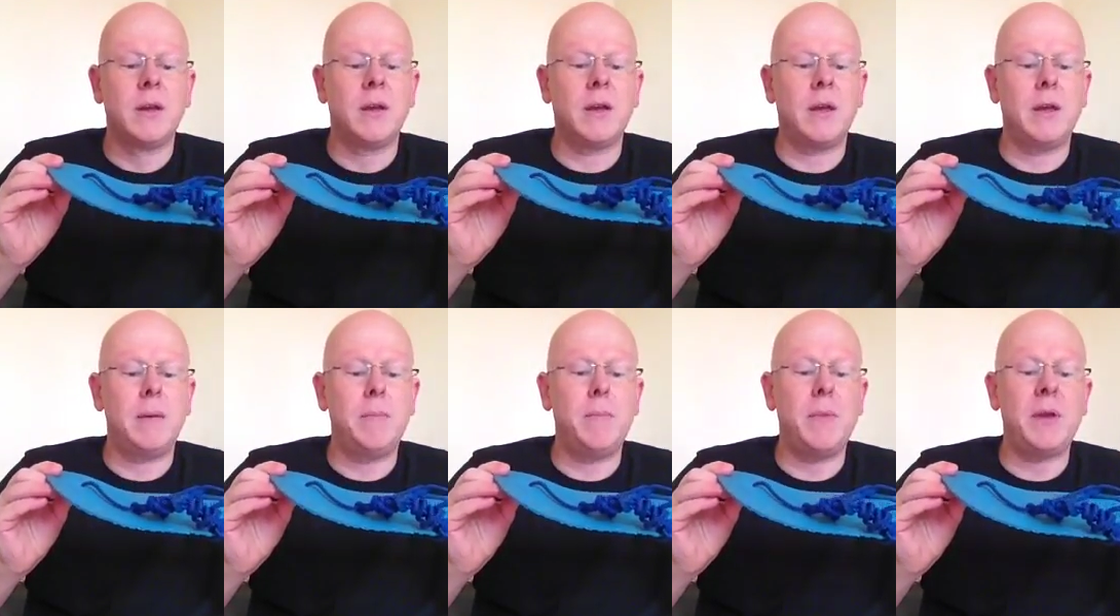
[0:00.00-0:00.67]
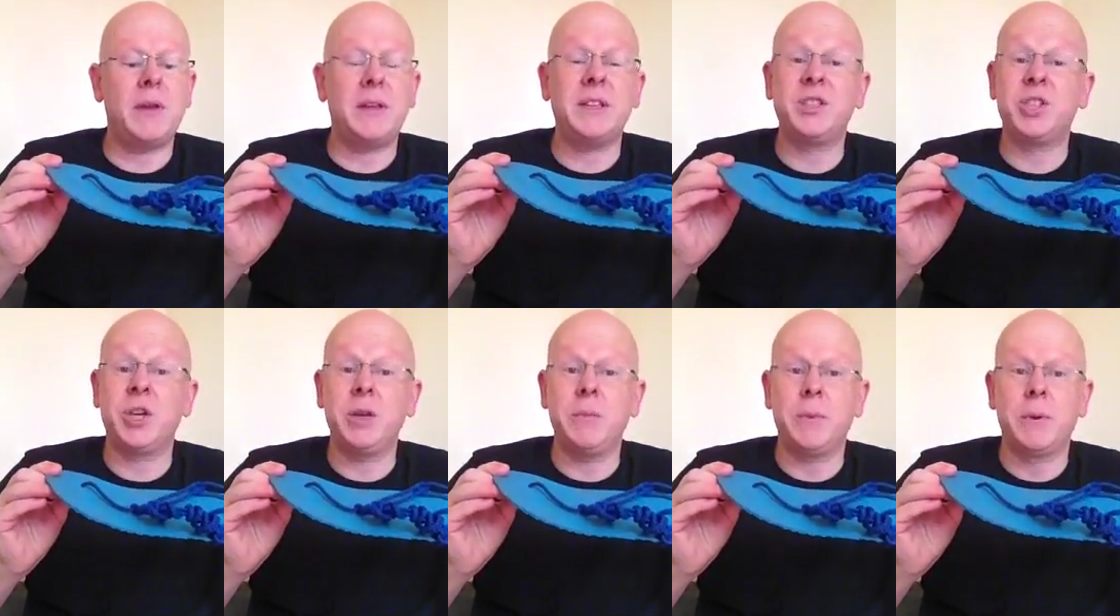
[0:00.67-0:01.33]
It's
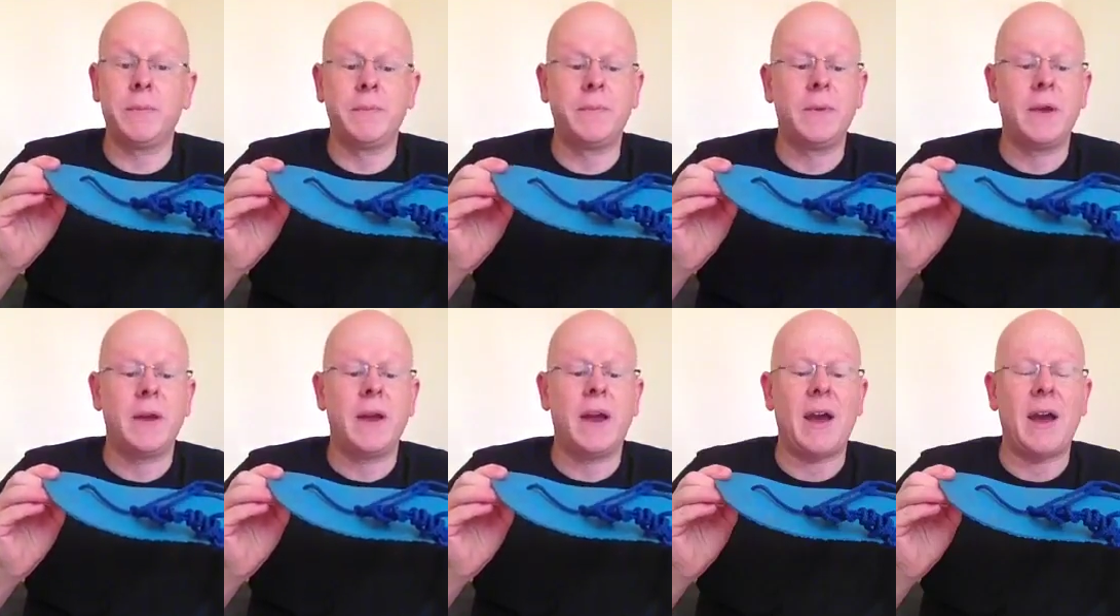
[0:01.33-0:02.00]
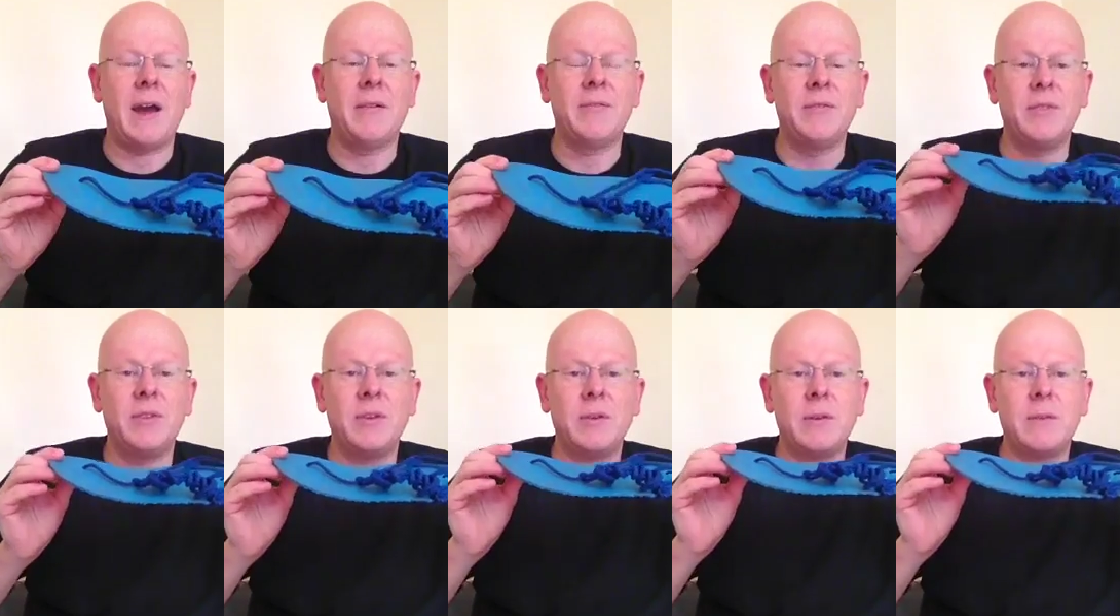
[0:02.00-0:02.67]
cheap
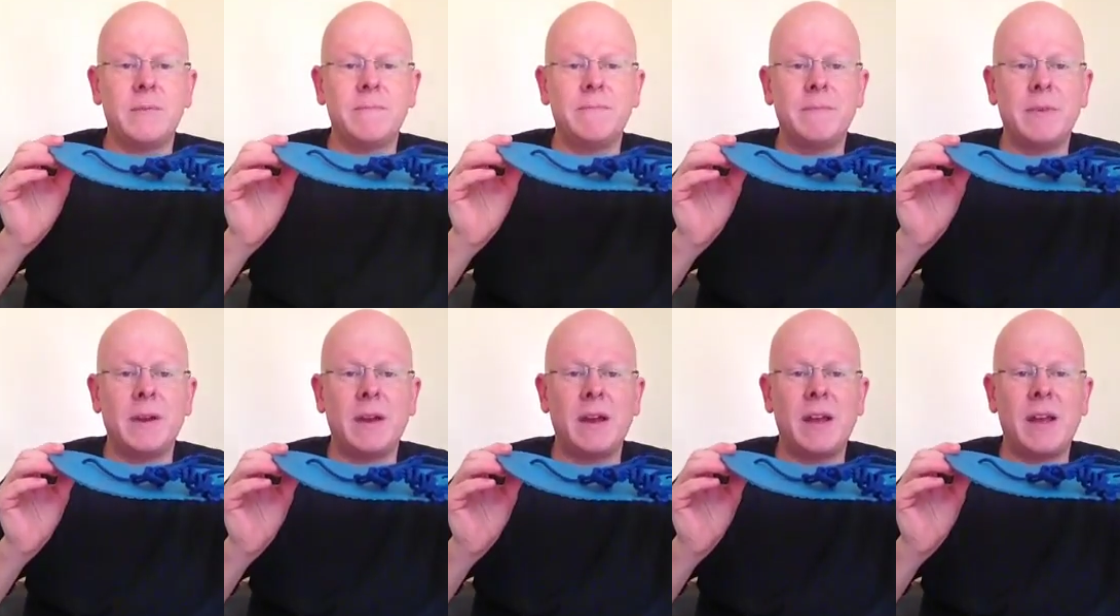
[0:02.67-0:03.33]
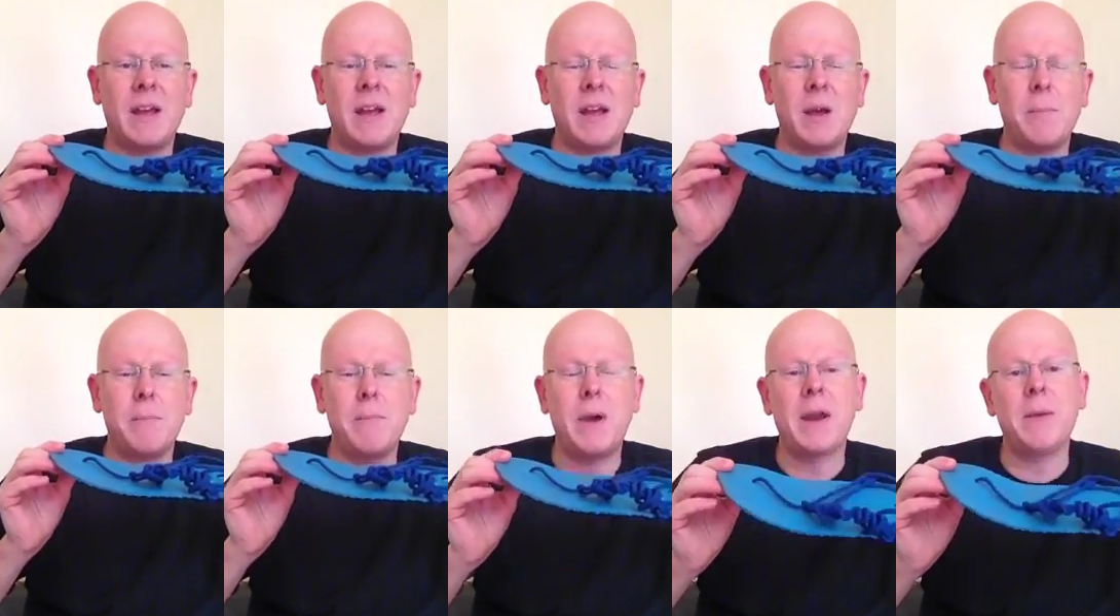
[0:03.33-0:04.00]
and
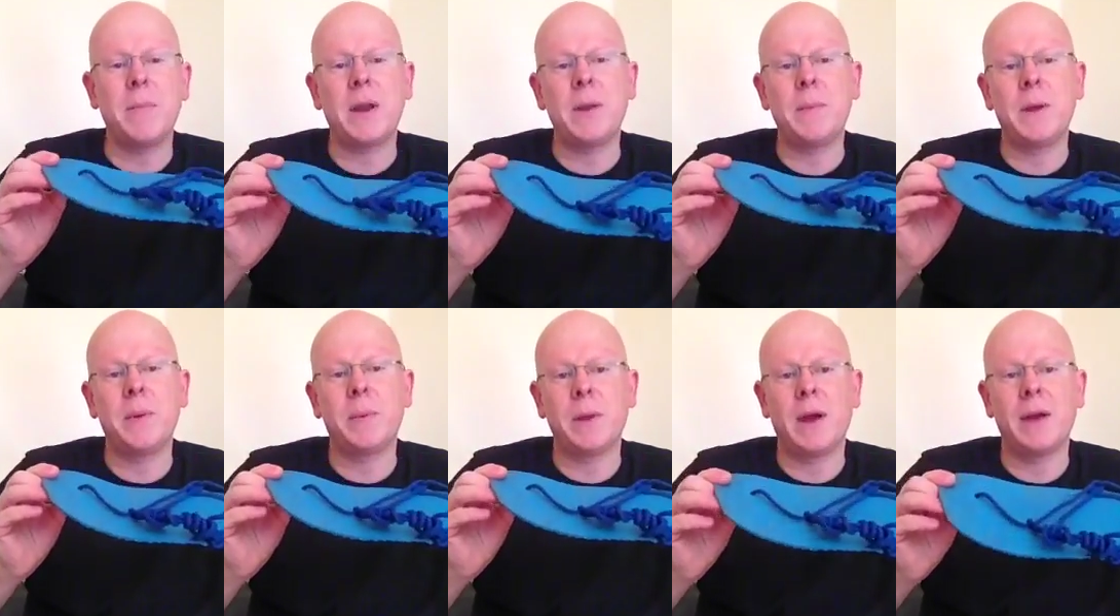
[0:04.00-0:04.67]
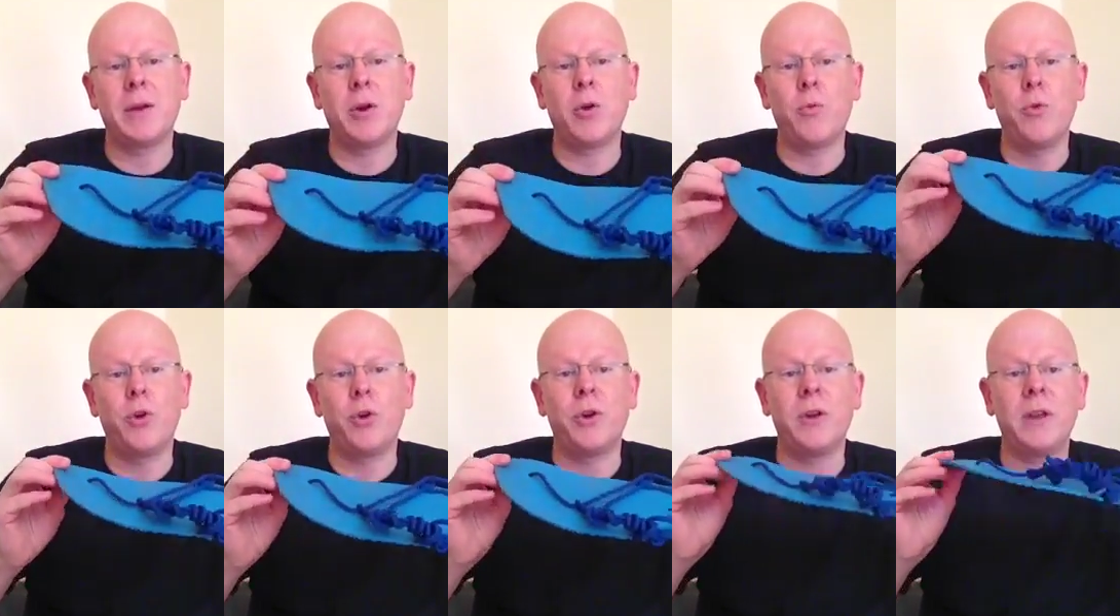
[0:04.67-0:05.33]
many people I know
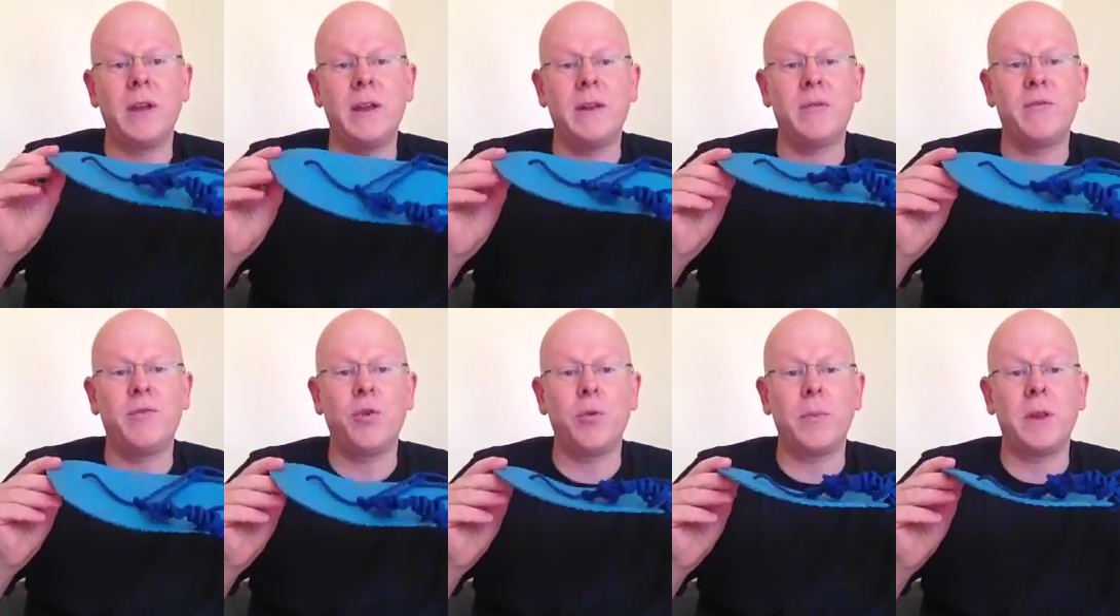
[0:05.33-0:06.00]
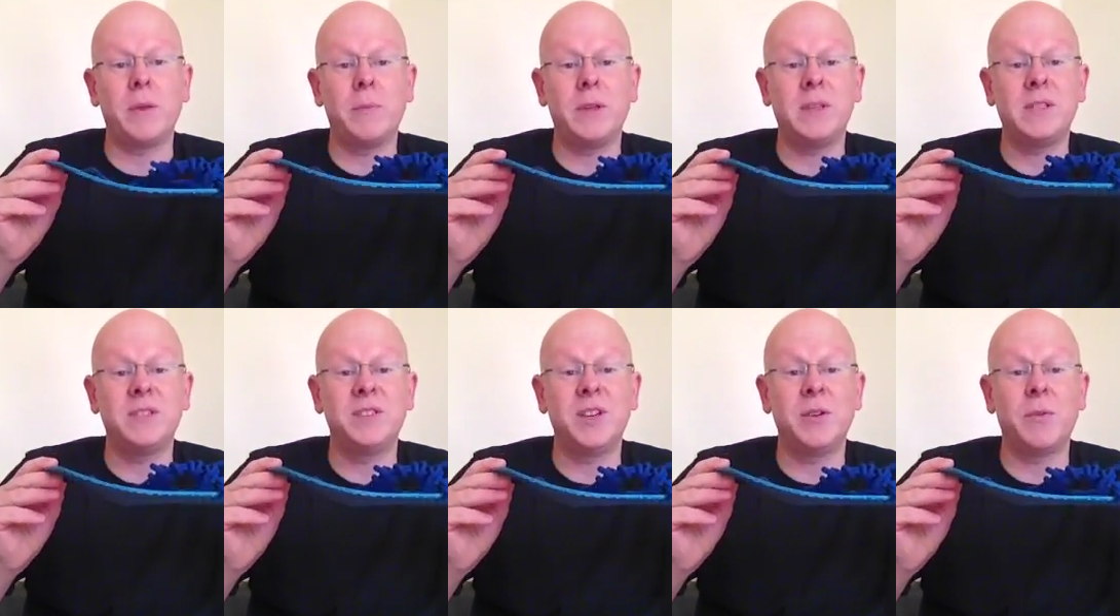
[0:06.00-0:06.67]
run in
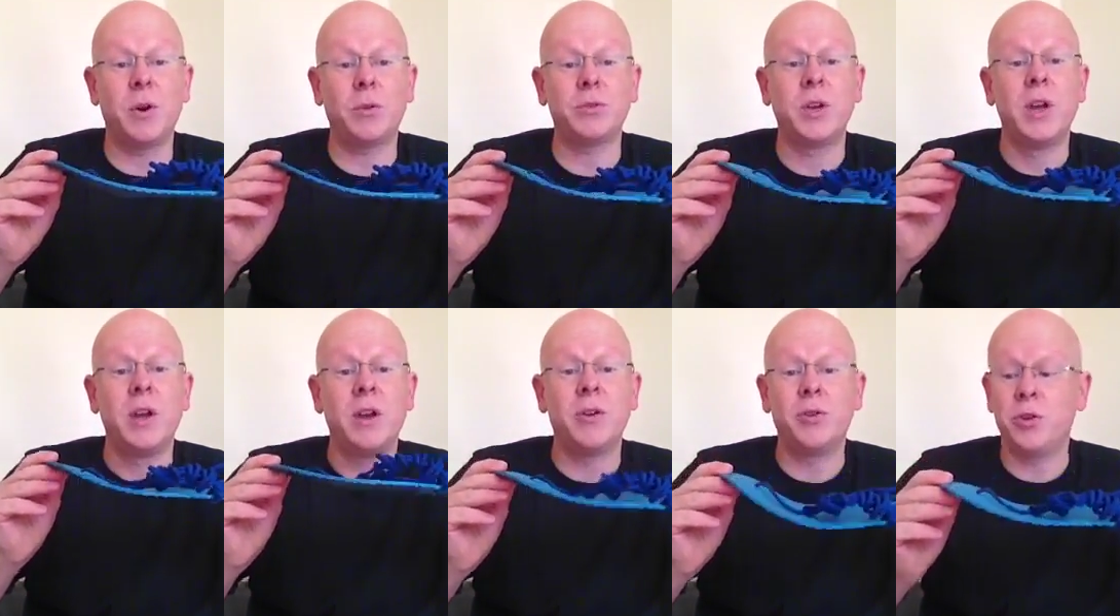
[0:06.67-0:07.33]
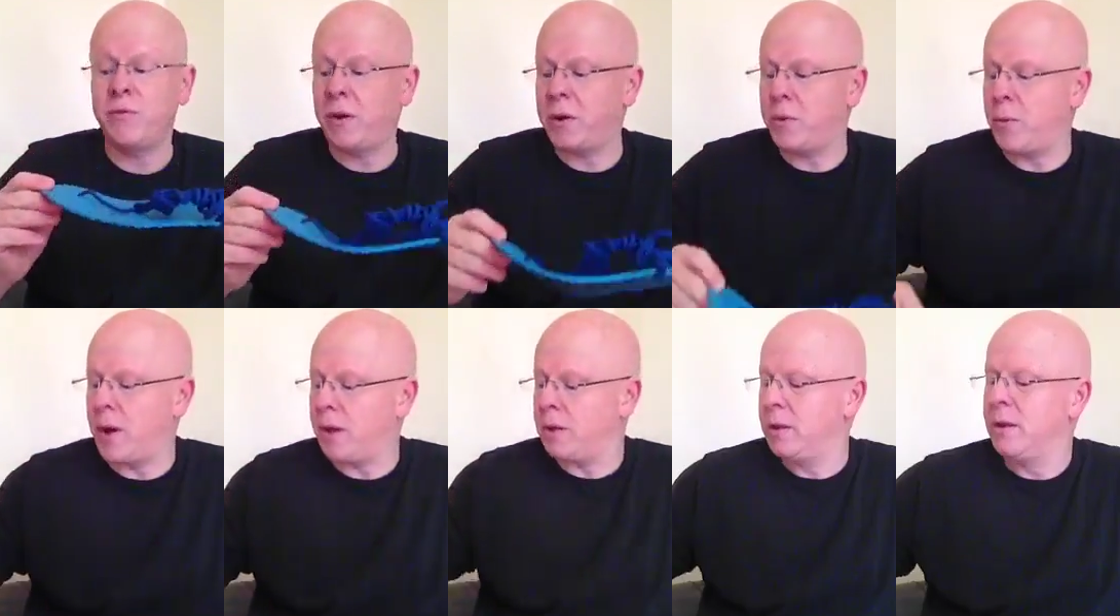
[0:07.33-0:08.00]
4mm zeros and do very
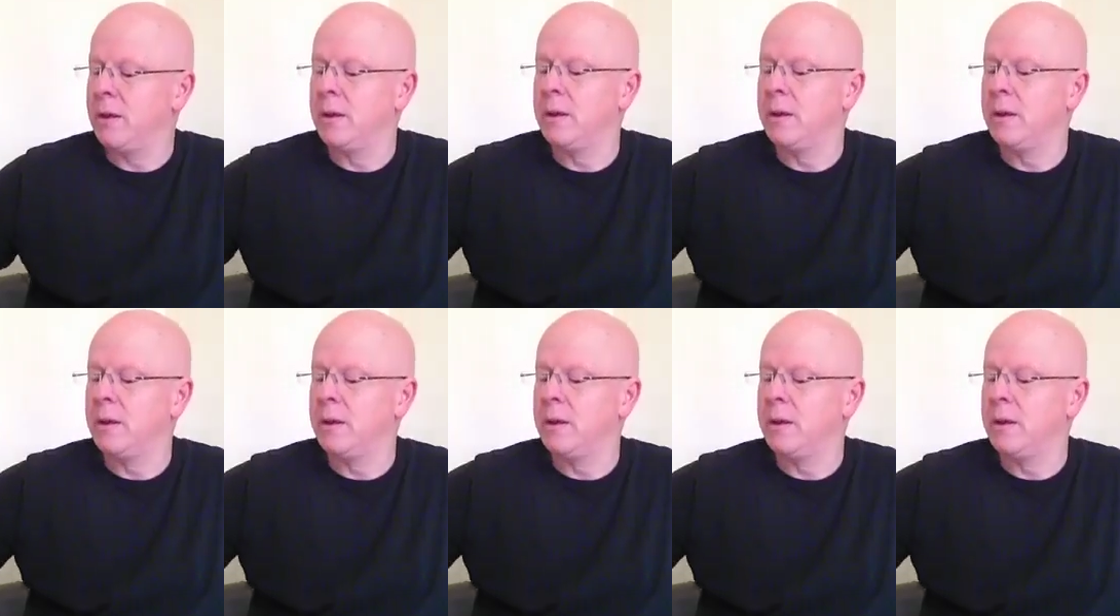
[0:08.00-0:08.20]
well.